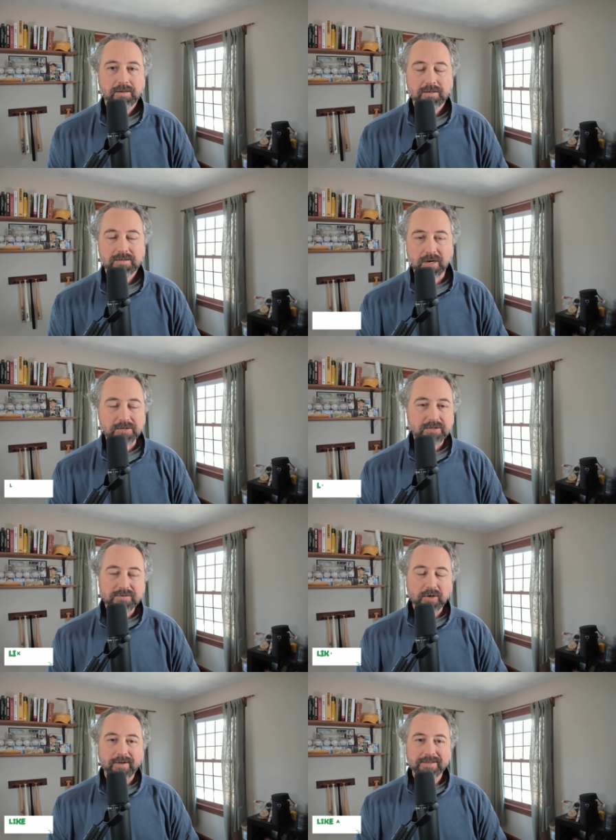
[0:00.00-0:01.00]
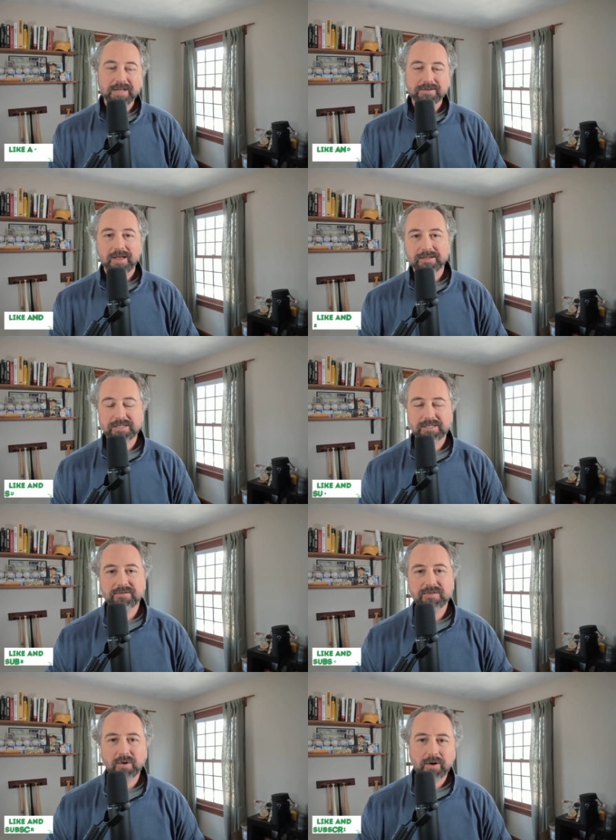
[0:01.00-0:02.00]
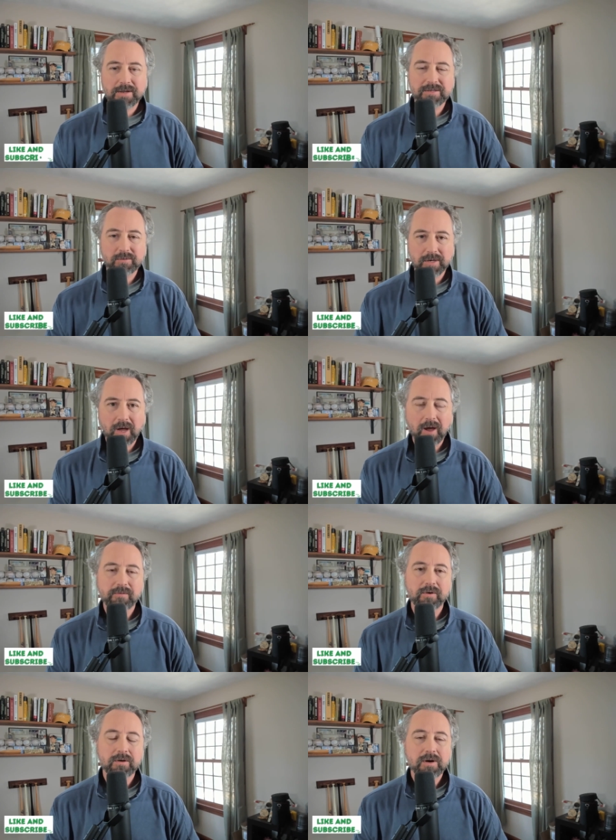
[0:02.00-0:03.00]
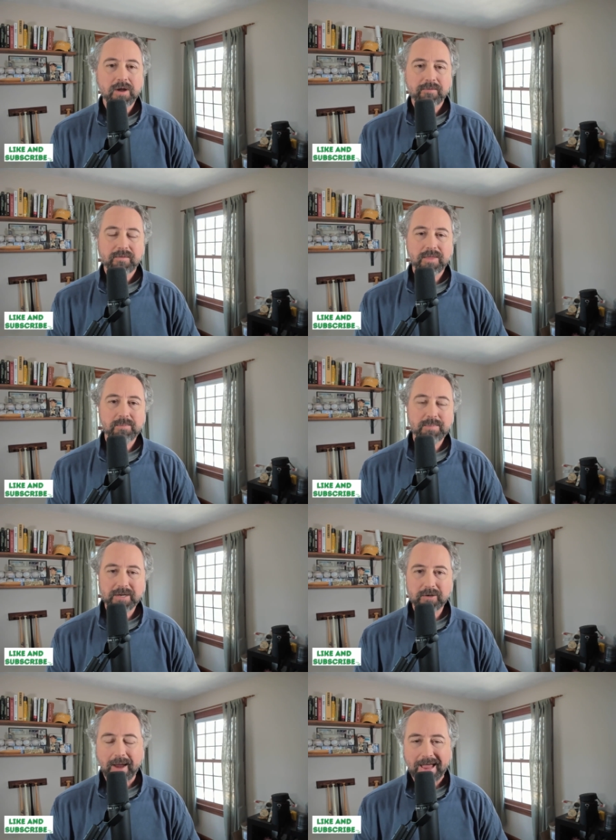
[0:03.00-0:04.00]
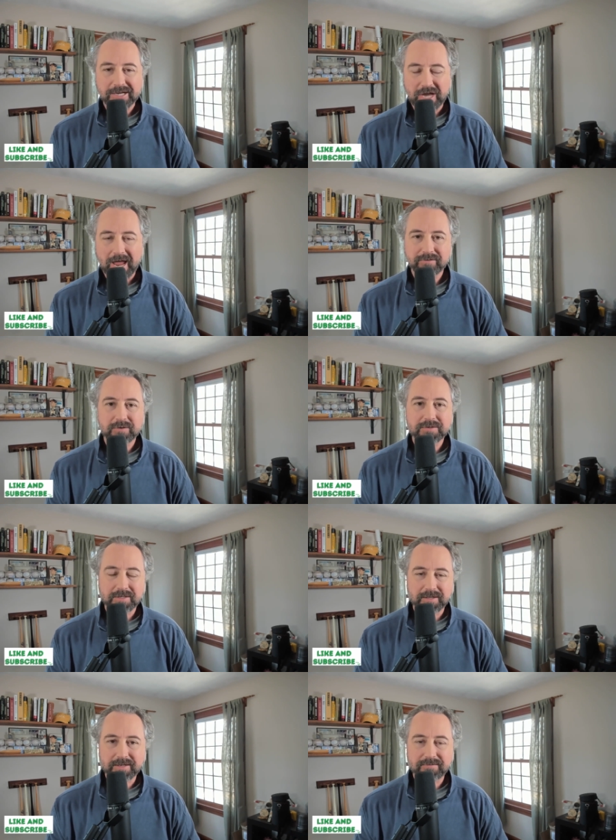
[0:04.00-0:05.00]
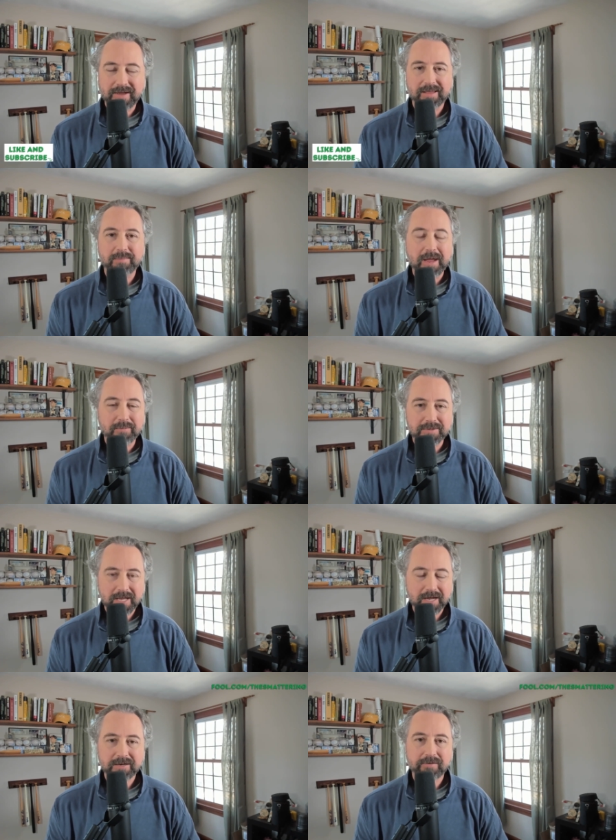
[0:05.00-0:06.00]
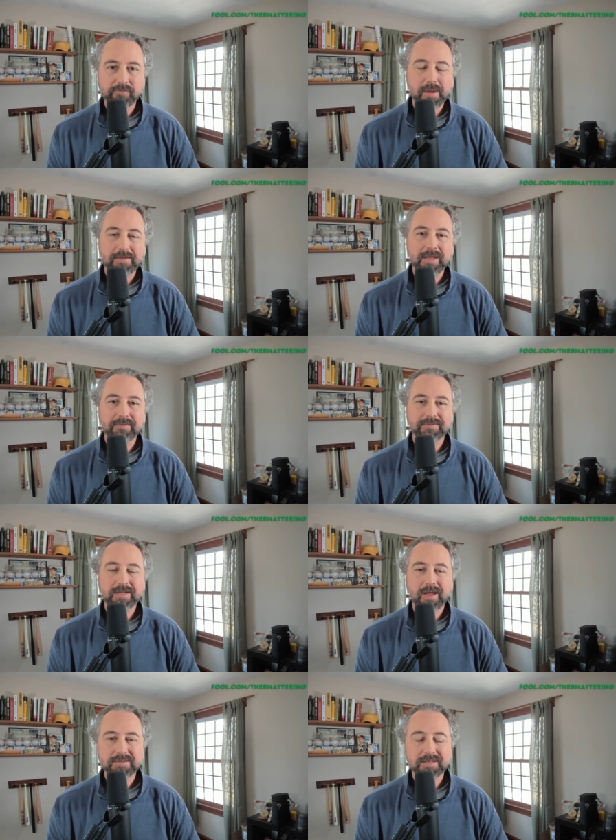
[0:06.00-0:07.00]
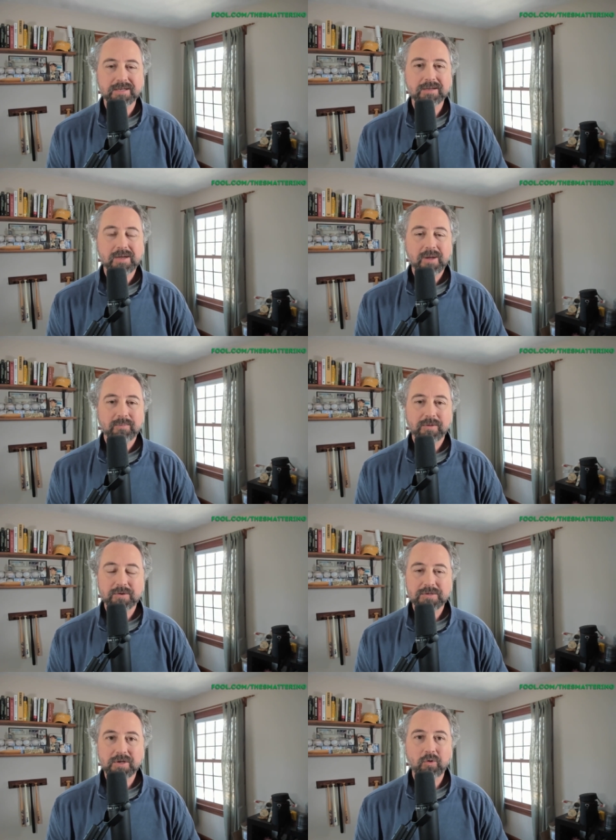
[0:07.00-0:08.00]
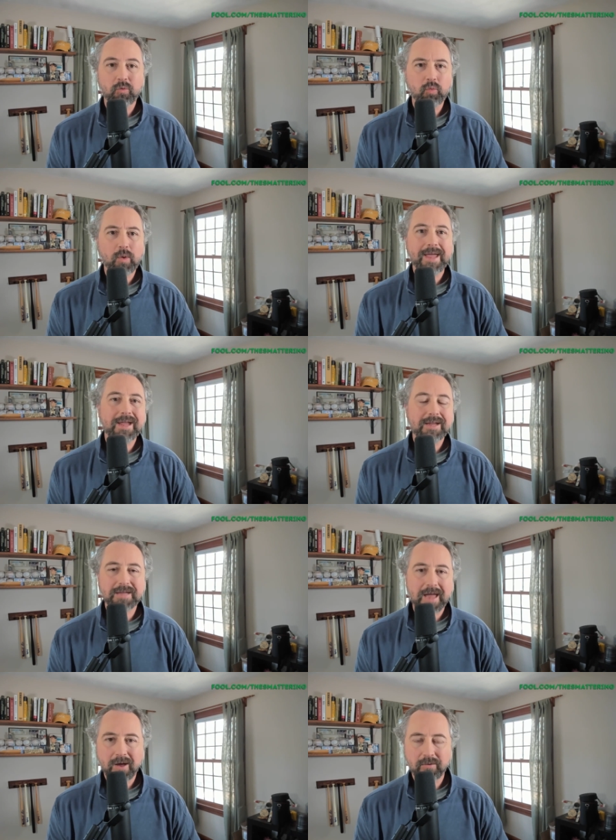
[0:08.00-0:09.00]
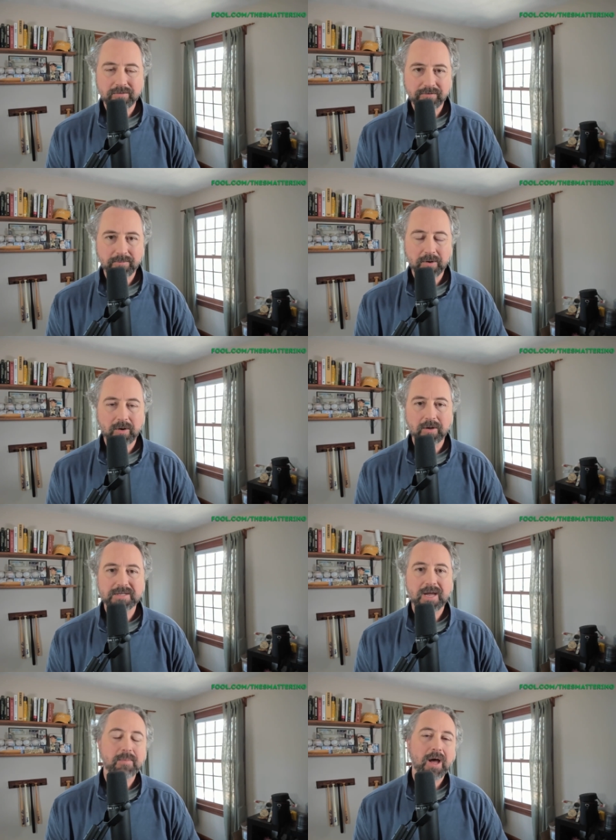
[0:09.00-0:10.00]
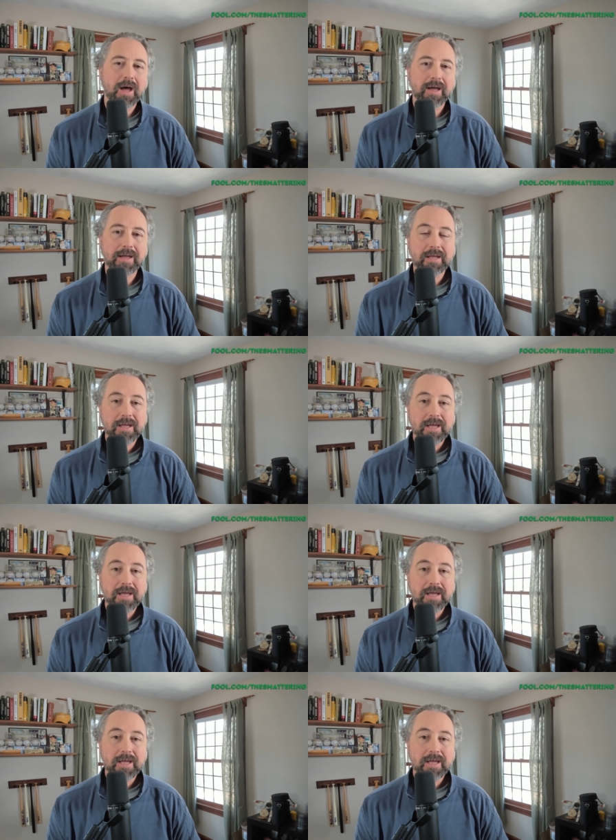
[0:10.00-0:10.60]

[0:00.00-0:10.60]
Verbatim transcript: Shares of SoFi Technologies have started to recover from the big crash after Silicon Valley Bank was taken over by the FDIC, but they're still way down from their all time high.